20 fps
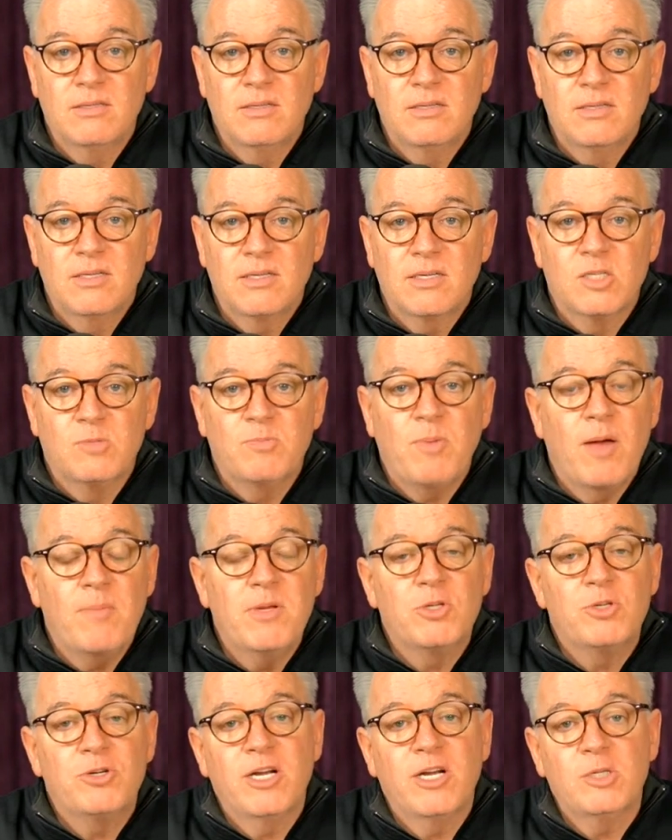because
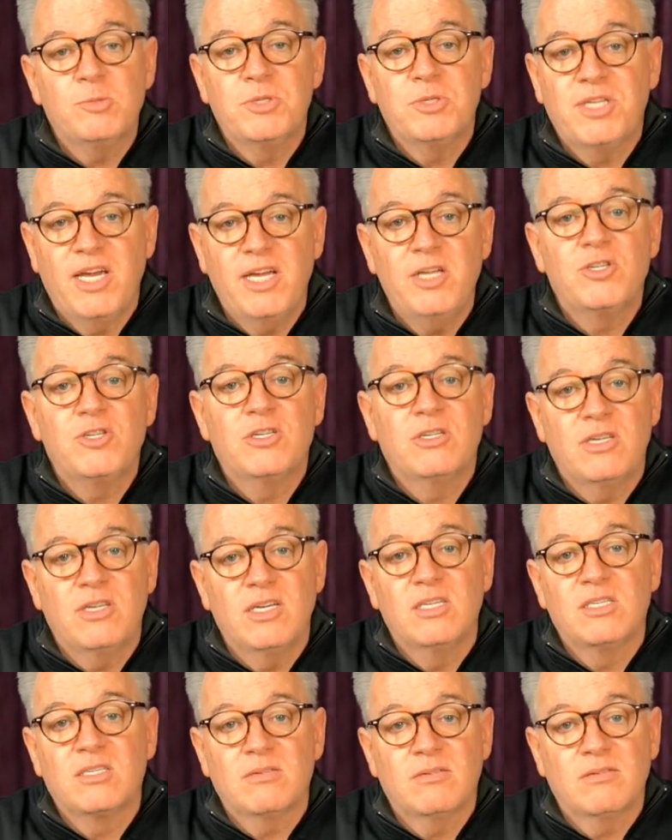public transportation
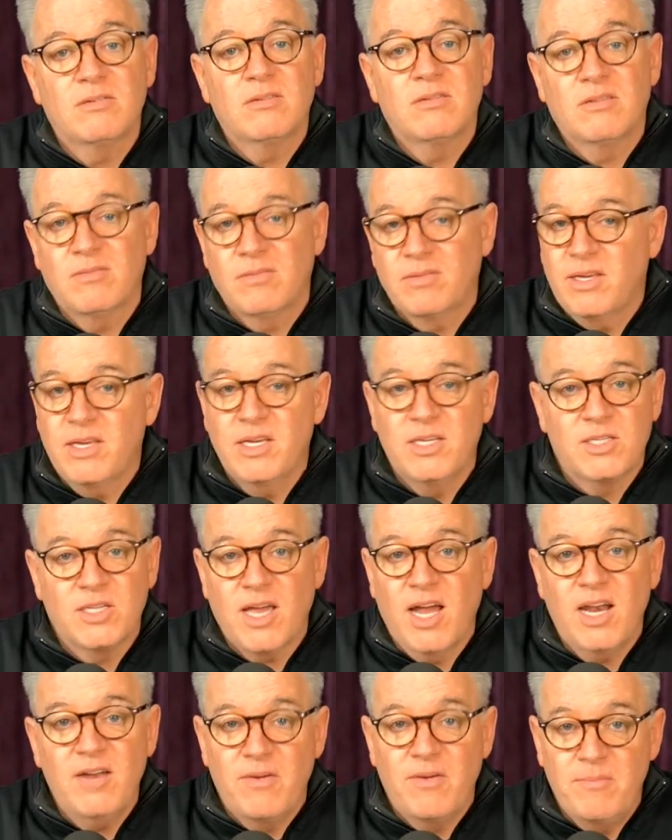is
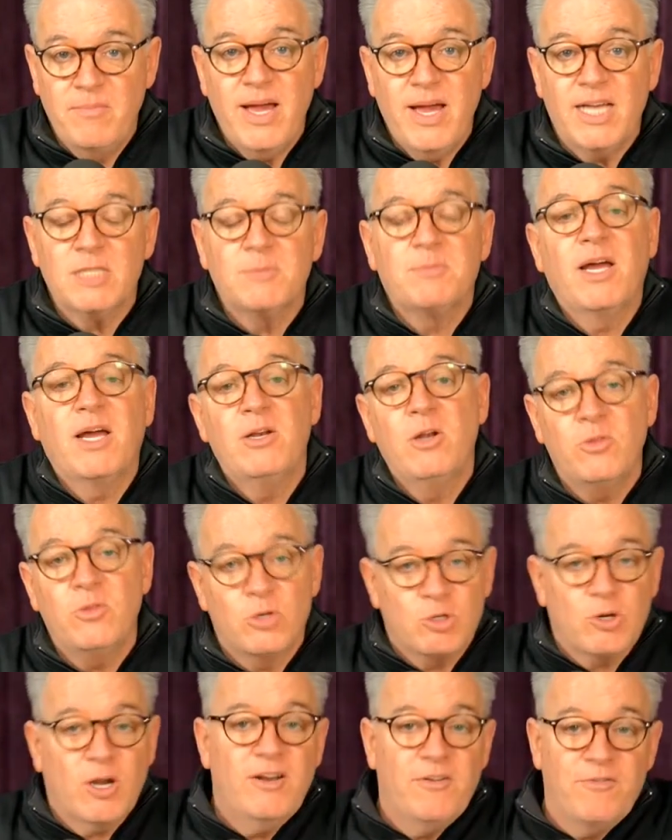kind of a mess. But I know they're
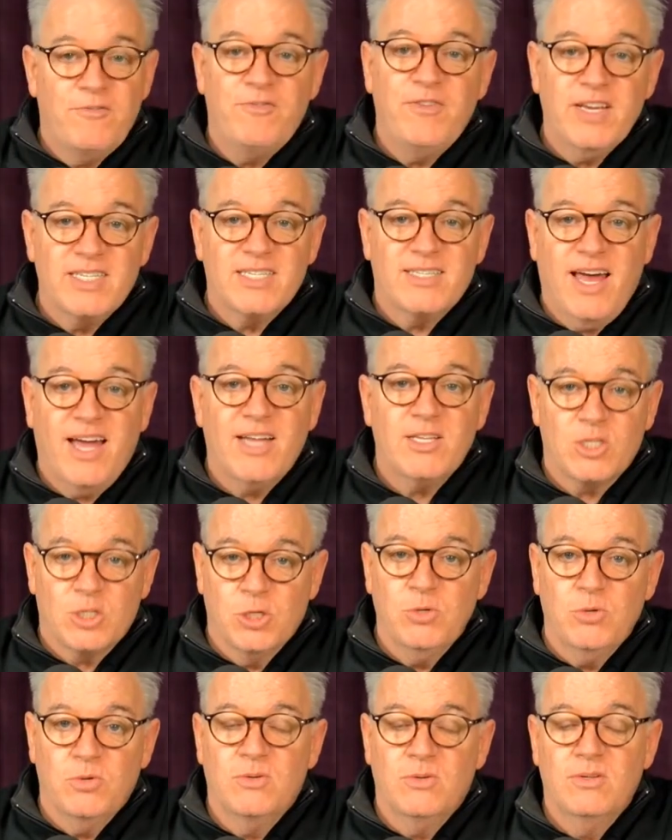trying to fix that
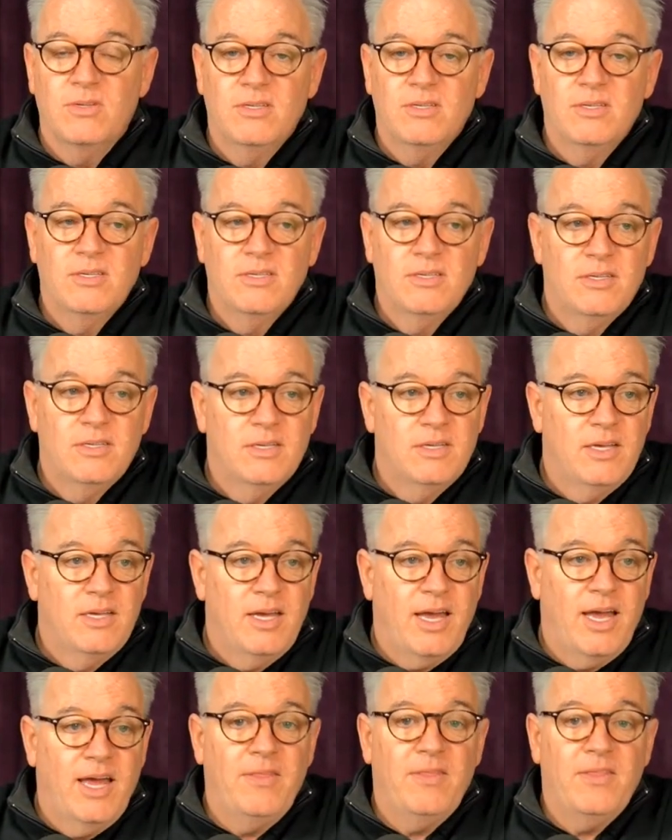too.
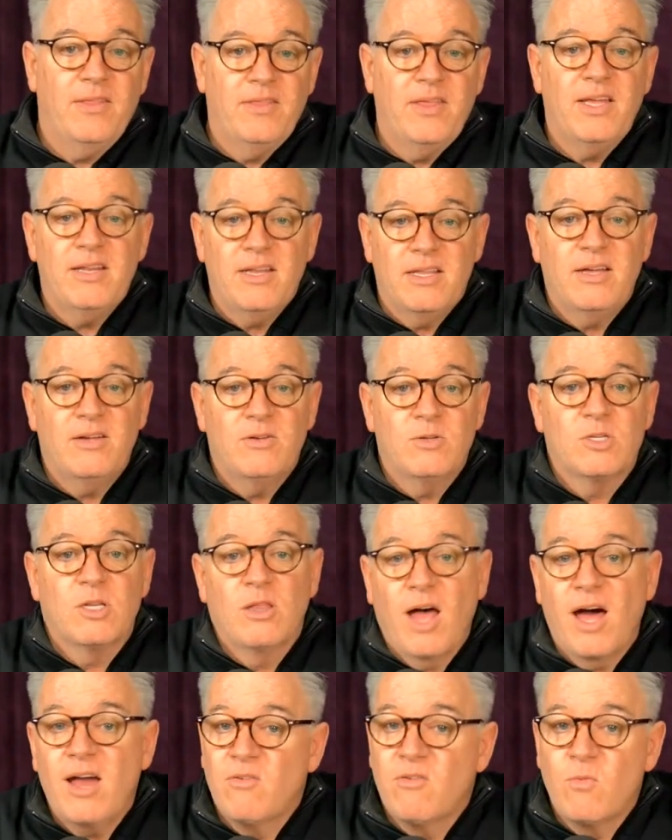And there's a
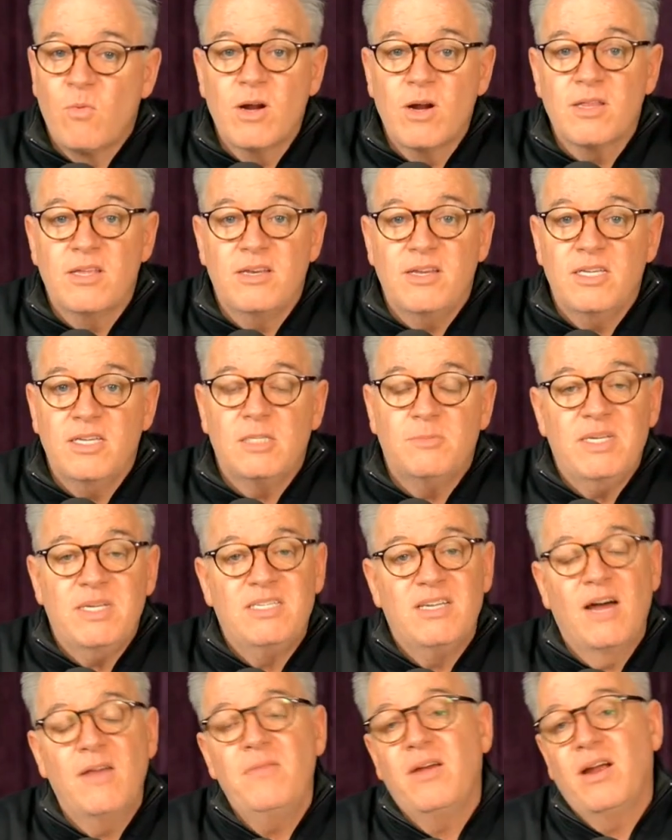lot of work that needs to be
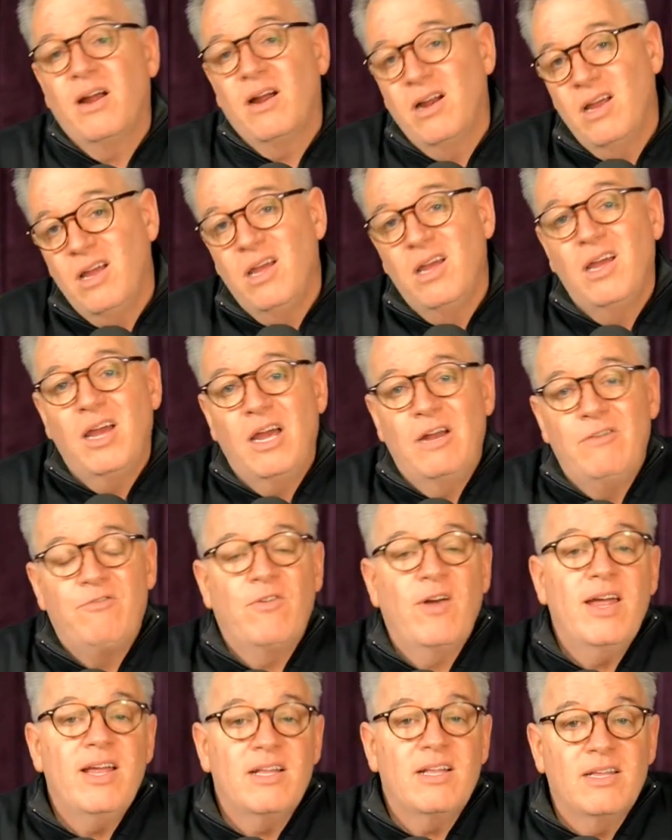done there. And
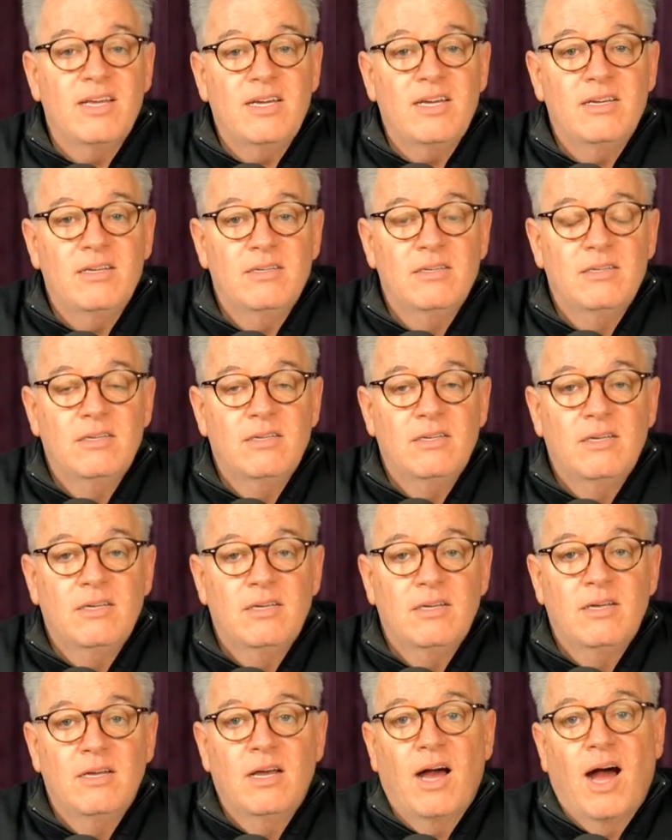frankly,
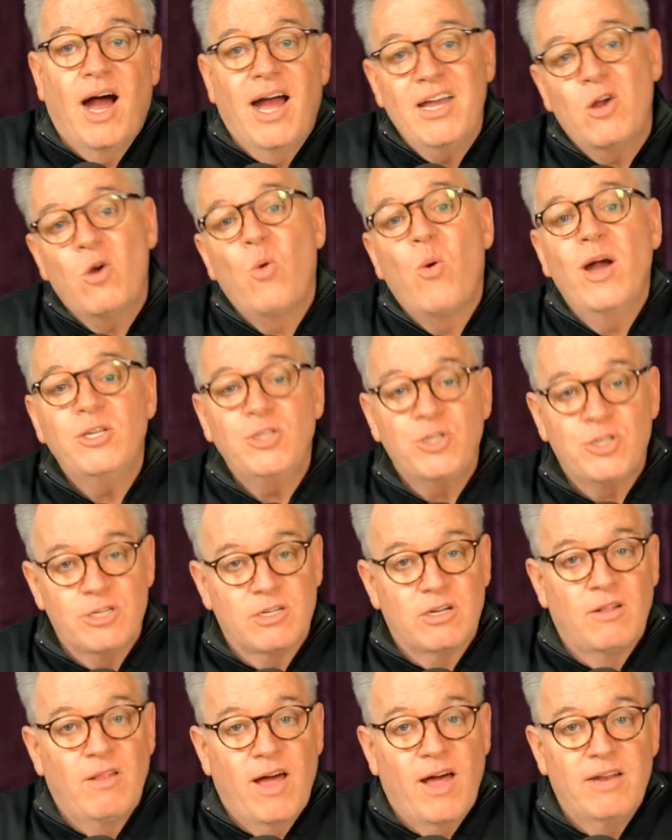I question
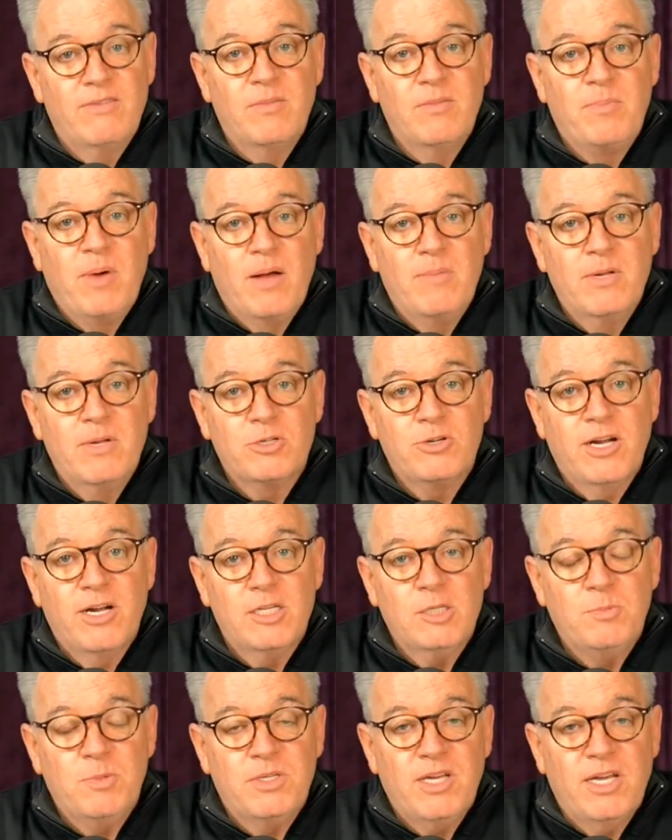a lot of the public
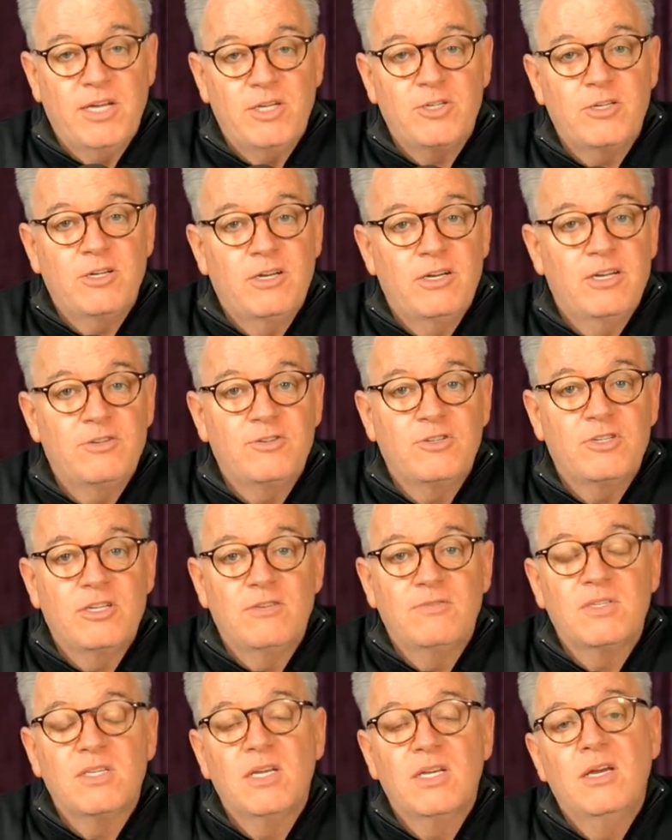transportation
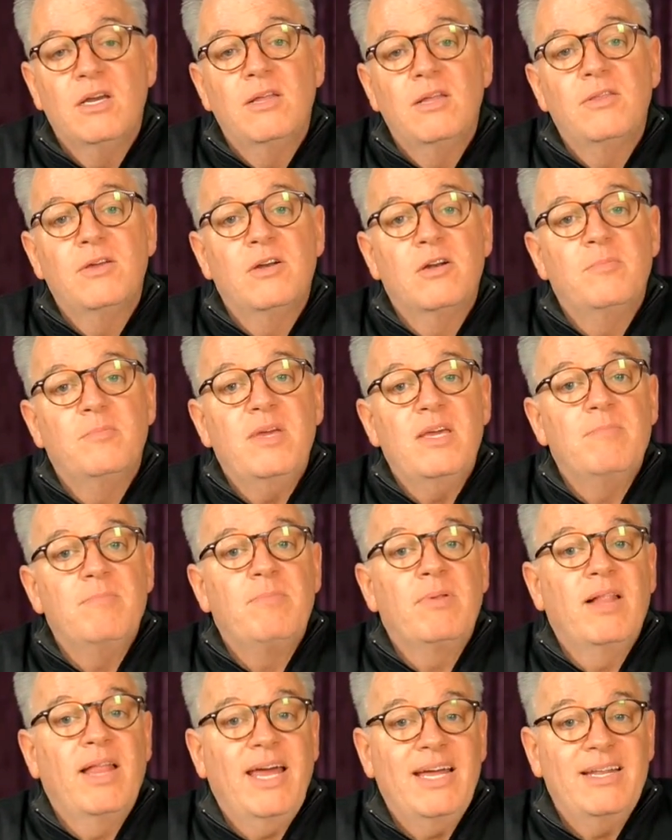initiatives that are being
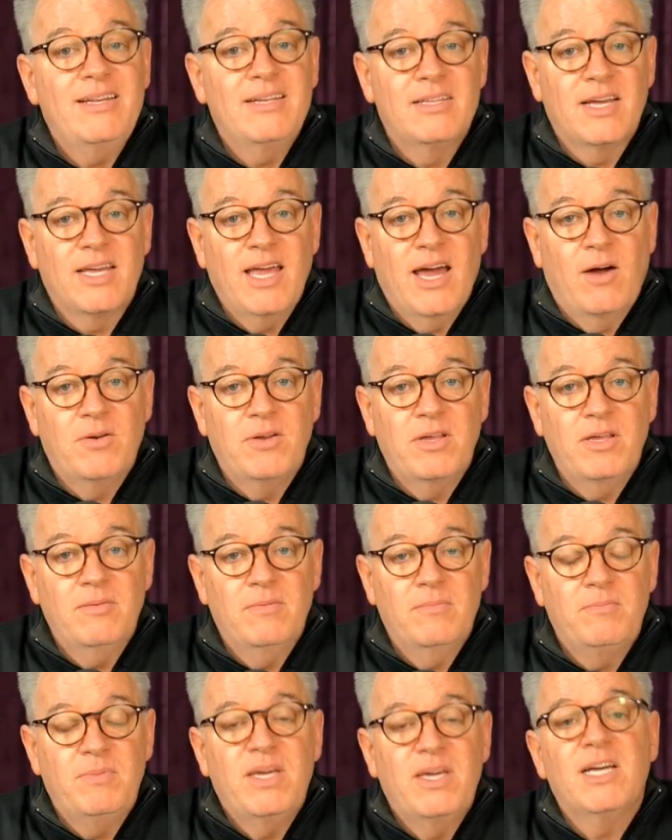planned in the county,
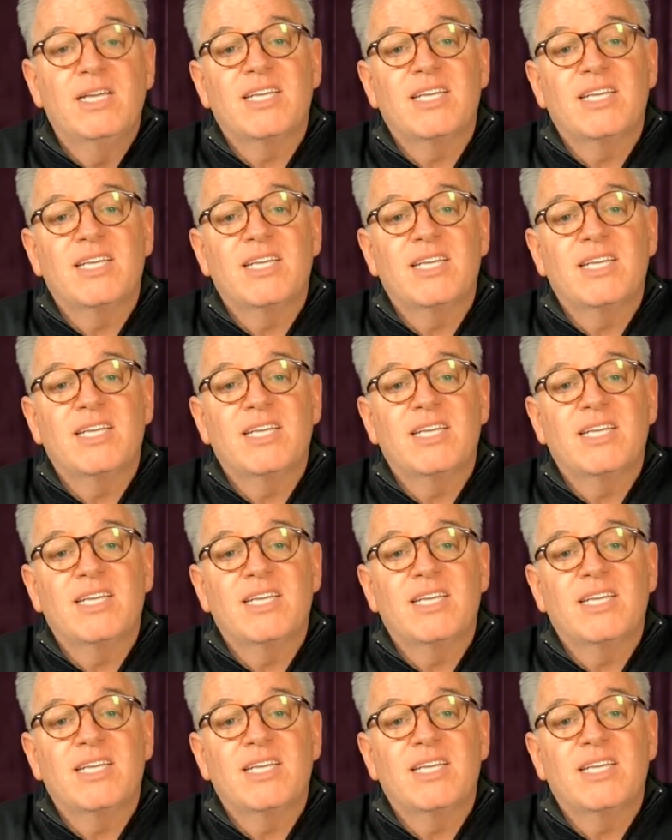because